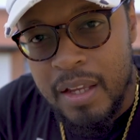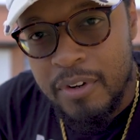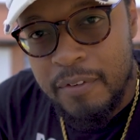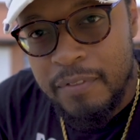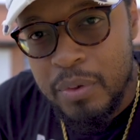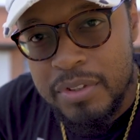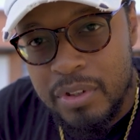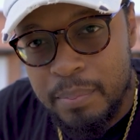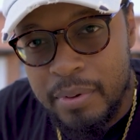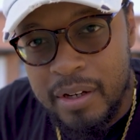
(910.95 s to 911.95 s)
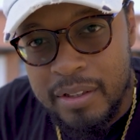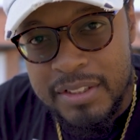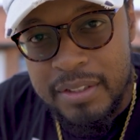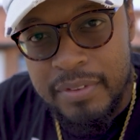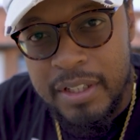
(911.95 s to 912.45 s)
If you're focused on
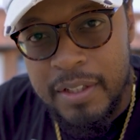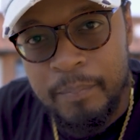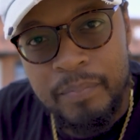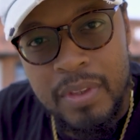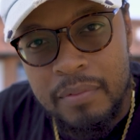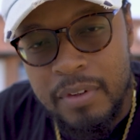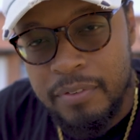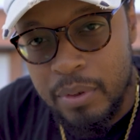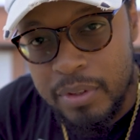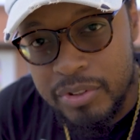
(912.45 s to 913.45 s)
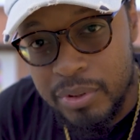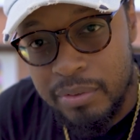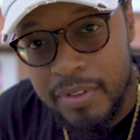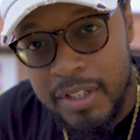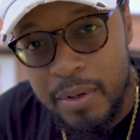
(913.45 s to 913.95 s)
productivity, if you're focused
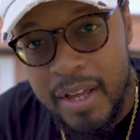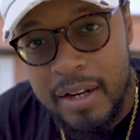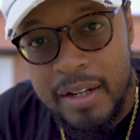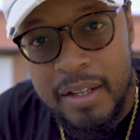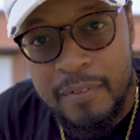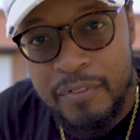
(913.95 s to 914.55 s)
on video editing,